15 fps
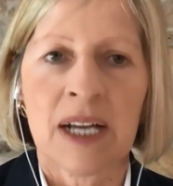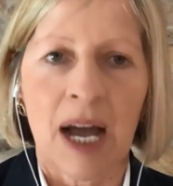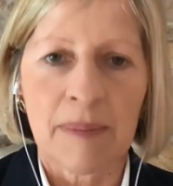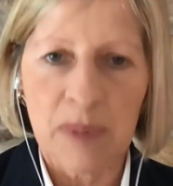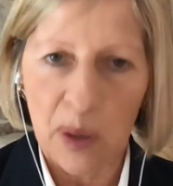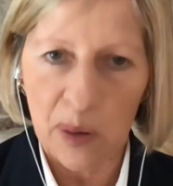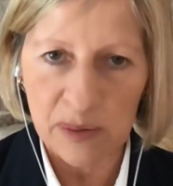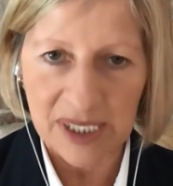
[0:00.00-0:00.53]

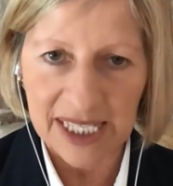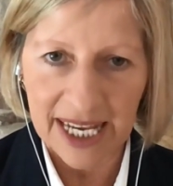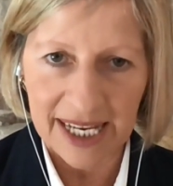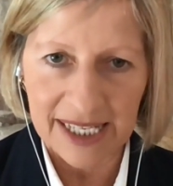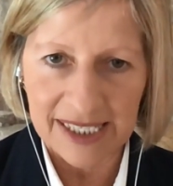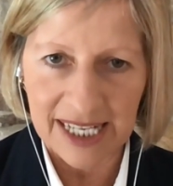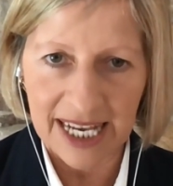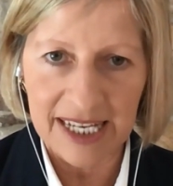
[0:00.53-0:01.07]
I'm not
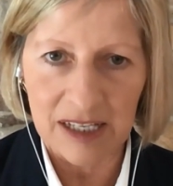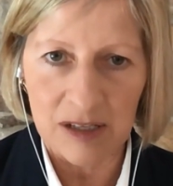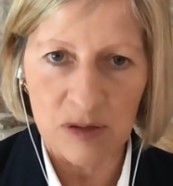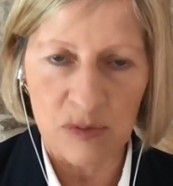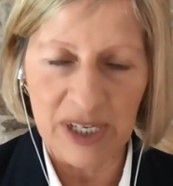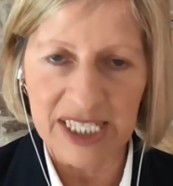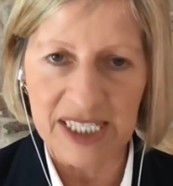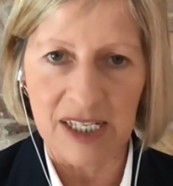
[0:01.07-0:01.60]
say, saying that the
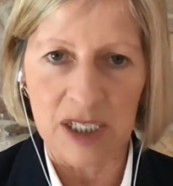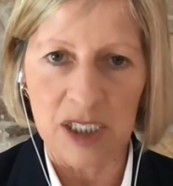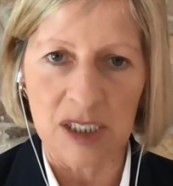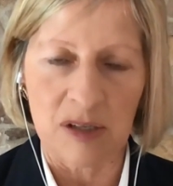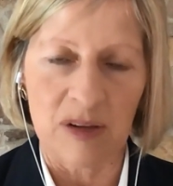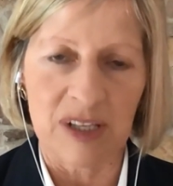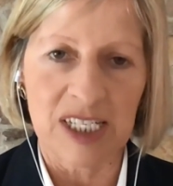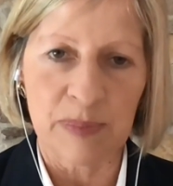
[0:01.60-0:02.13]
researchers
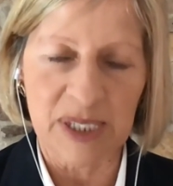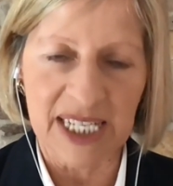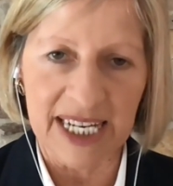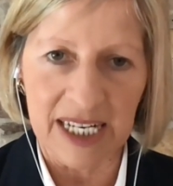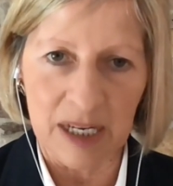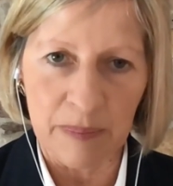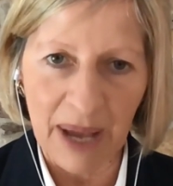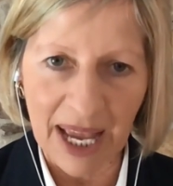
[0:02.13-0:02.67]
on this
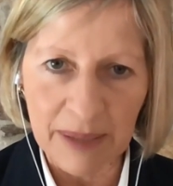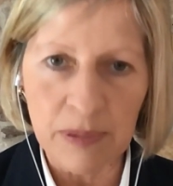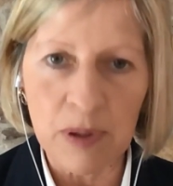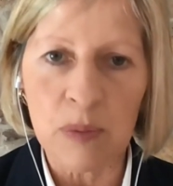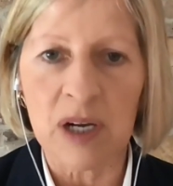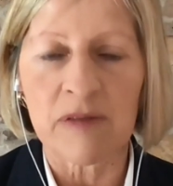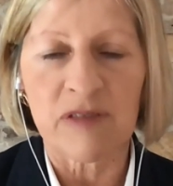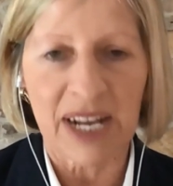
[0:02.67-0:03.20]
particular paper
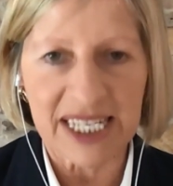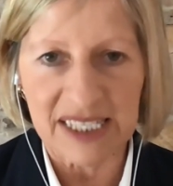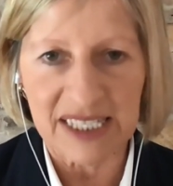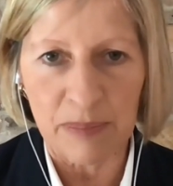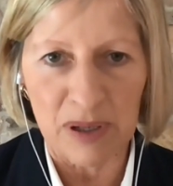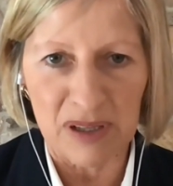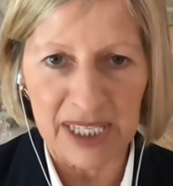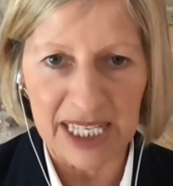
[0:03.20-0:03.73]
were conflicted,
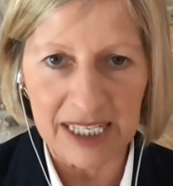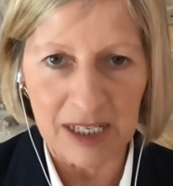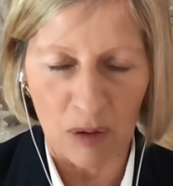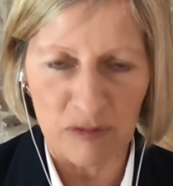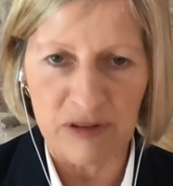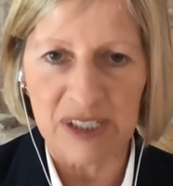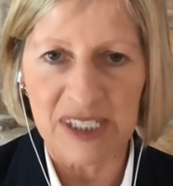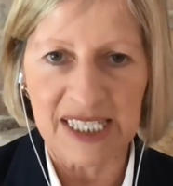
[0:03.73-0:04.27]
but the
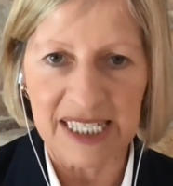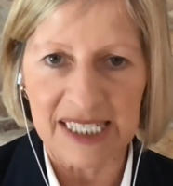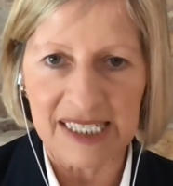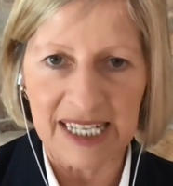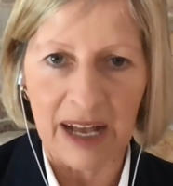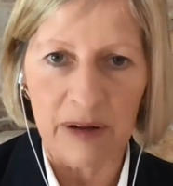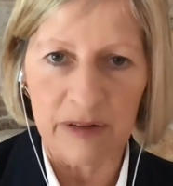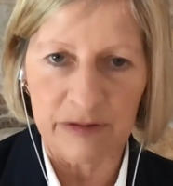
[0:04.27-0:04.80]
conference
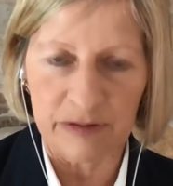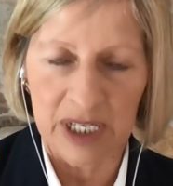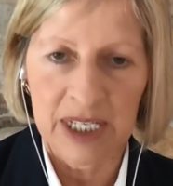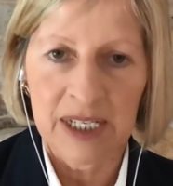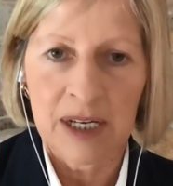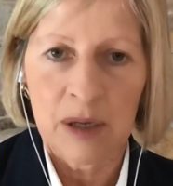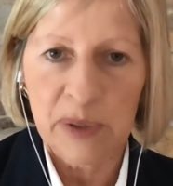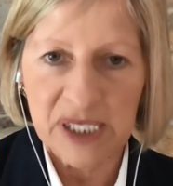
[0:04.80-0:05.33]
itself
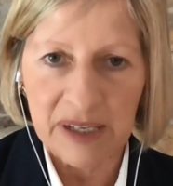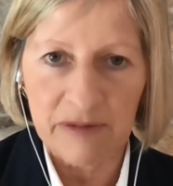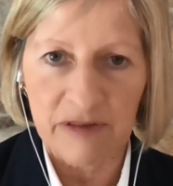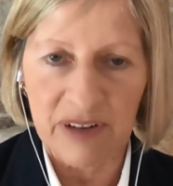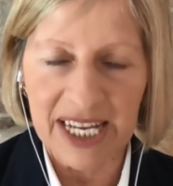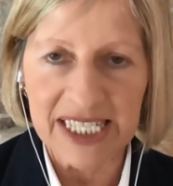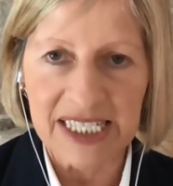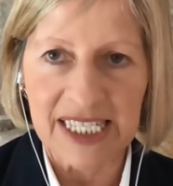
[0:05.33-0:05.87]
was
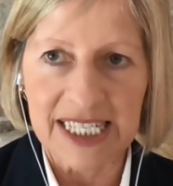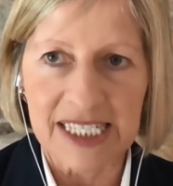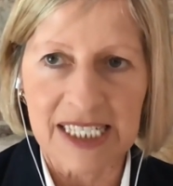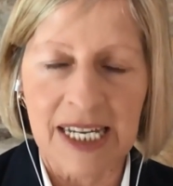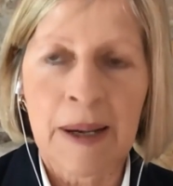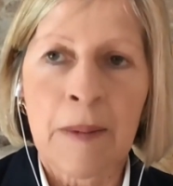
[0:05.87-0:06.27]
conflicted.